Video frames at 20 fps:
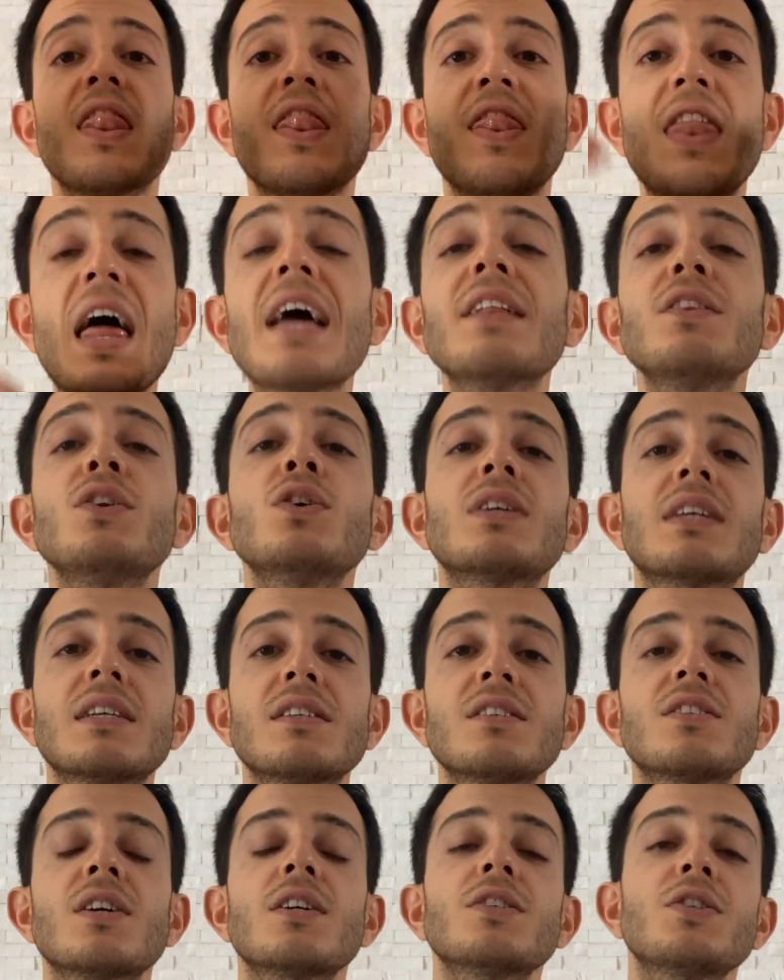Then you can
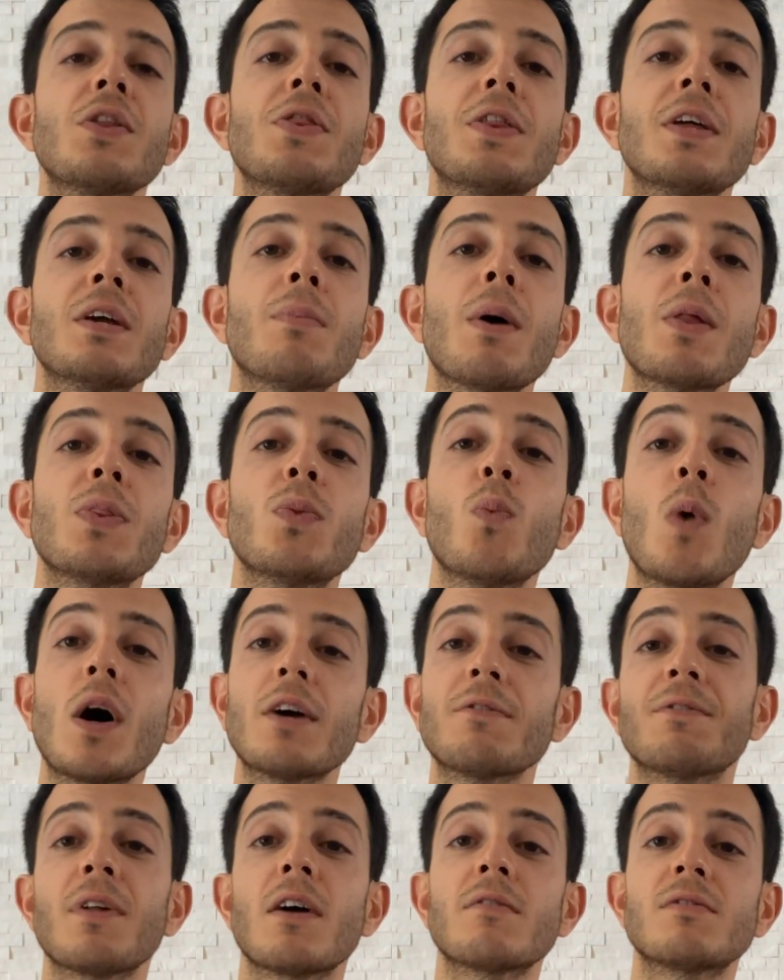start to think about the
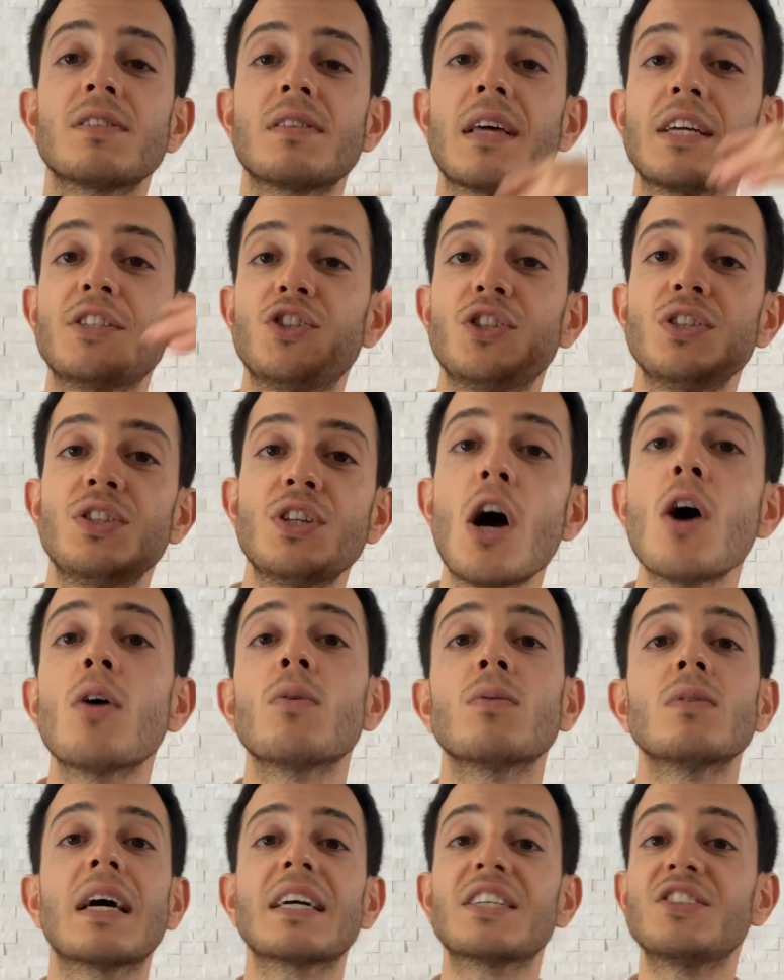white flowers that you know,
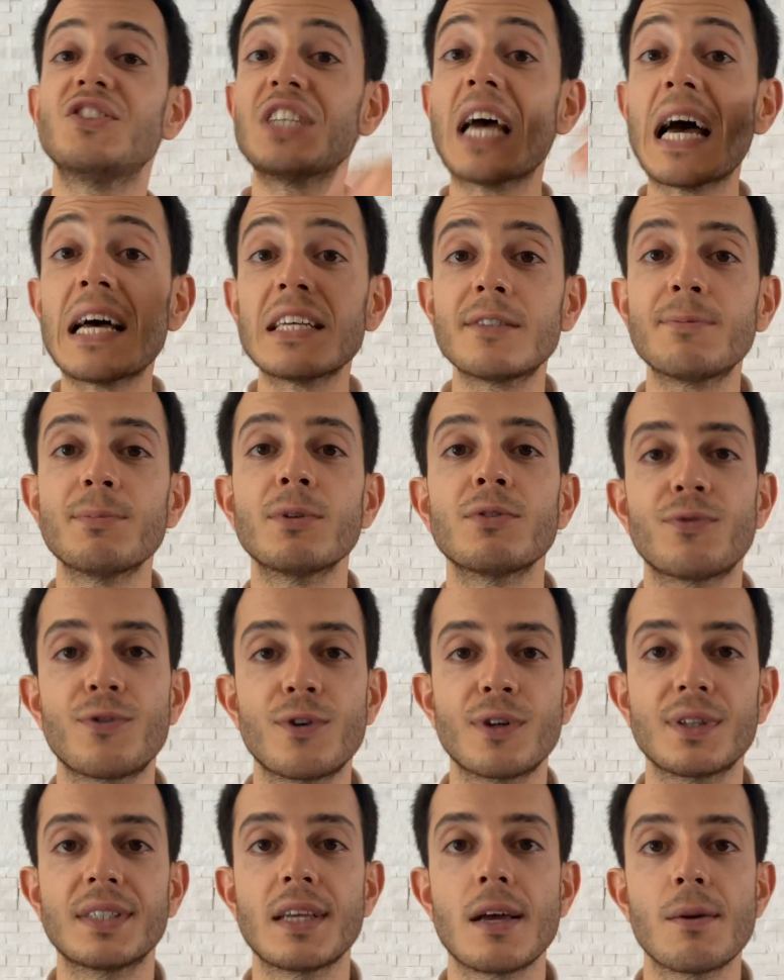like jasmine, for
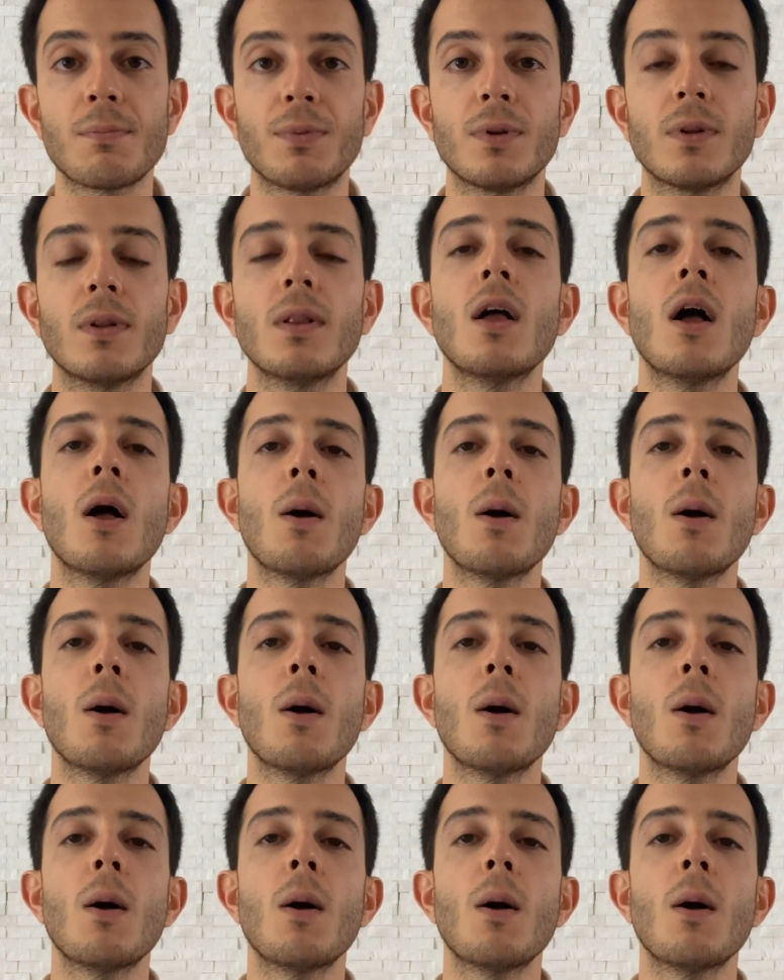example.